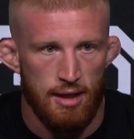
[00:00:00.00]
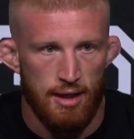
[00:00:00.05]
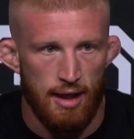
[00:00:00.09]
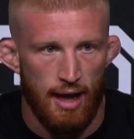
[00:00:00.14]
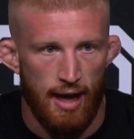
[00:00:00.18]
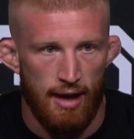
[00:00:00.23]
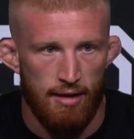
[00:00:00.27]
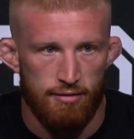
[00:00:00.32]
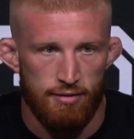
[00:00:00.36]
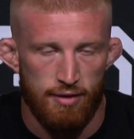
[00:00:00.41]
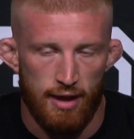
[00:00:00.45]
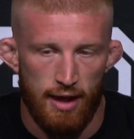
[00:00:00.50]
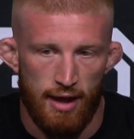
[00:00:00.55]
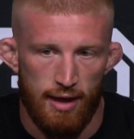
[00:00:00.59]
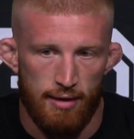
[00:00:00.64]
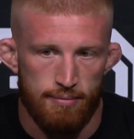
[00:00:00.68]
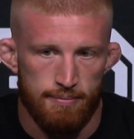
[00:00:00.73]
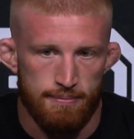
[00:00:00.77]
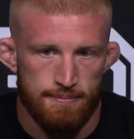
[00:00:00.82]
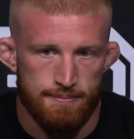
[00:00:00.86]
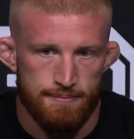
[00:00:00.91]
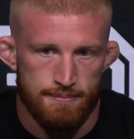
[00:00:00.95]

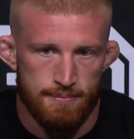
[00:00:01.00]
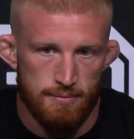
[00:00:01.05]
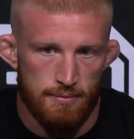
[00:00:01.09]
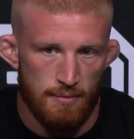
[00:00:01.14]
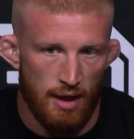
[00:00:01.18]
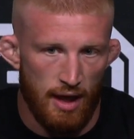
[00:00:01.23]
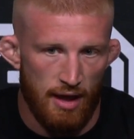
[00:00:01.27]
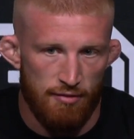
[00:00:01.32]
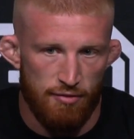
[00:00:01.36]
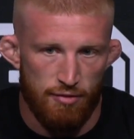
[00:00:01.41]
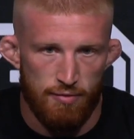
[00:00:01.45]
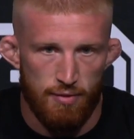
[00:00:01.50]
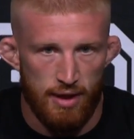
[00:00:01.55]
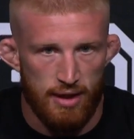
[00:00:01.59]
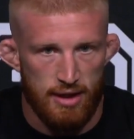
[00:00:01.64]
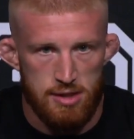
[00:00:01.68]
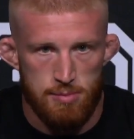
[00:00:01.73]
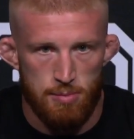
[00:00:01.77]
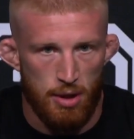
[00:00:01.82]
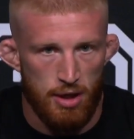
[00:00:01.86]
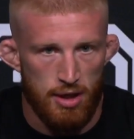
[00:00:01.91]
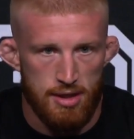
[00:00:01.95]
I've
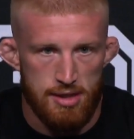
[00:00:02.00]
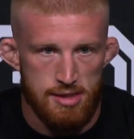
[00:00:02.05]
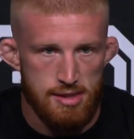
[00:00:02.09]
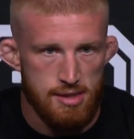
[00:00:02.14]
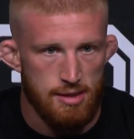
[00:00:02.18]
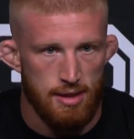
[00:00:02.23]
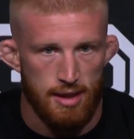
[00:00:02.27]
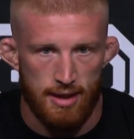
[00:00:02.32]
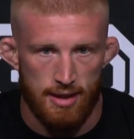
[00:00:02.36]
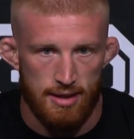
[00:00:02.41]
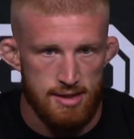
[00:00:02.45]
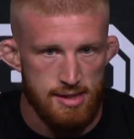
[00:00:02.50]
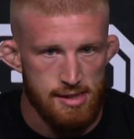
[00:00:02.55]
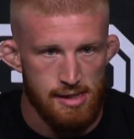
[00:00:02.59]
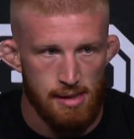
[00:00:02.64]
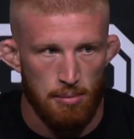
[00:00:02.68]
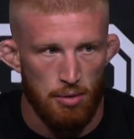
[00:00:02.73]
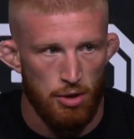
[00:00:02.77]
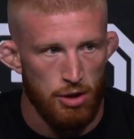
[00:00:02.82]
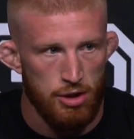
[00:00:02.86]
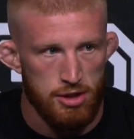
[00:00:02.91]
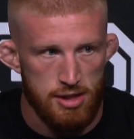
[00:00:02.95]
experienced things
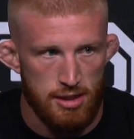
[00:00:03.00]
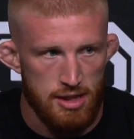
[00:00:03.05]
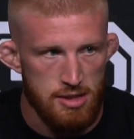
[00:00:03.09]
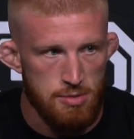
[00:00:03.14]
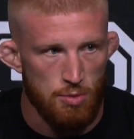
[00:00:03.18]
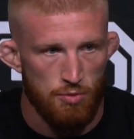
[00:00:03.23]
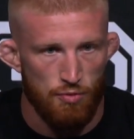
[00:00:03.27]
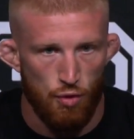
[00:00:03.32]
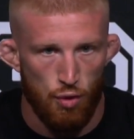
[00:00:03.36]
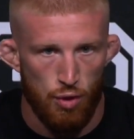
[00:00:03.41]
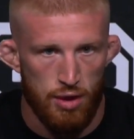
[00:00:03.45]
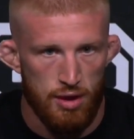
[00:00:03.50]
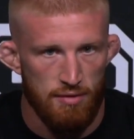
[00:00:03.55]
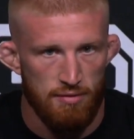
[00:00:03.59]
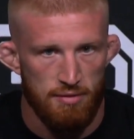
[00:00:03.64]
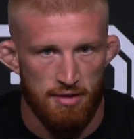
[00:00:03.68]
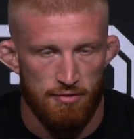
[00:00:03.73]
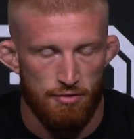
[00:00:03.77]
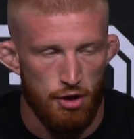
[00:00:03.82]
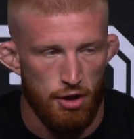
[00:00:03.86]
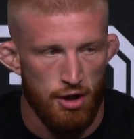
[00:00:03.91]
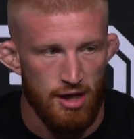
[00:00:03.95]
similar to this before, even
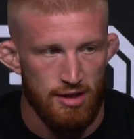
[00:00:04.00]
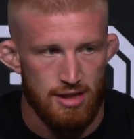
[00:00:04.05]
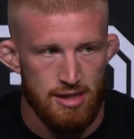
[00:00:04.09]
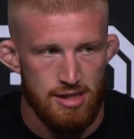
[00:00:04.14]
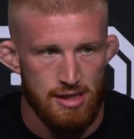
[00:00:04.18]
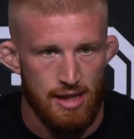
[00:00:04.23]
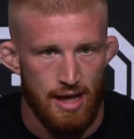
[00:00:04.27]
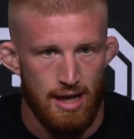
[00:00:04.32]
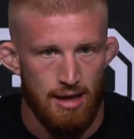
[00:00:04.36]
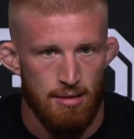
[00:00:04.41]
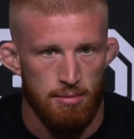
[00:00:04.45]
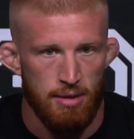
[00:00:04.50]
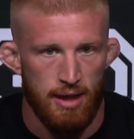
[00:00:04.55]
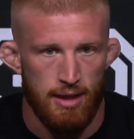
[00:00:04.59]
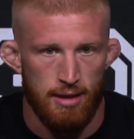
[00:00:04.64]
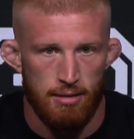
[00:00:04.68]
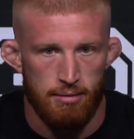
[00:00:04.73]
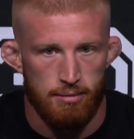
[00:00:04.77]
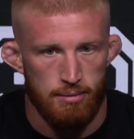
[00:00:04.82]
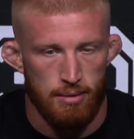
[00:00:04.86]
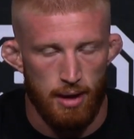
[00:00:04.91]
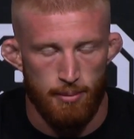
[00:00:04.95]
if they're not the same, and
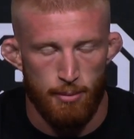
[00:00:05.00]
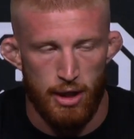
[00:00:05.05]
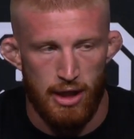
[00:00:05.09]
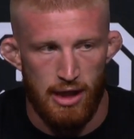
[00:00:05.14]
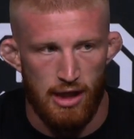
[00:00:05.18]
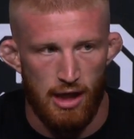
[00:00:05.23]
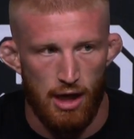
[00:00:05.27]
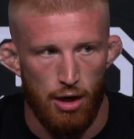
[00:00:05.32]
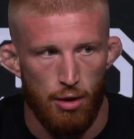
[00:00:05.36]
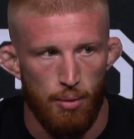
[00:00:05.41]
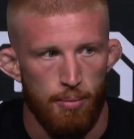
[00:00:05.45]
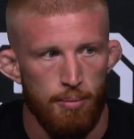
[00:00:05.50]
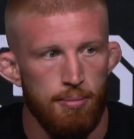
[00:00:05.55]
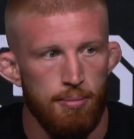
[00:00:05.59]
I'm ready to go.